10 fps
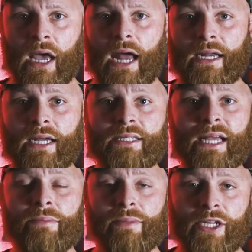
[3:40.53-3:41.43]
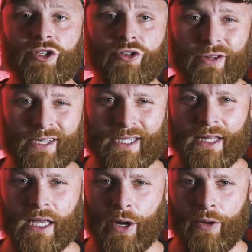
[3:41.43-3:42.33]
had cut down many trees in
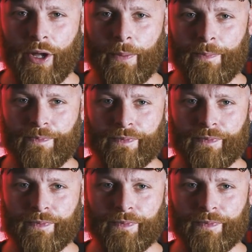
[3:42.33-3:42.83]
the area.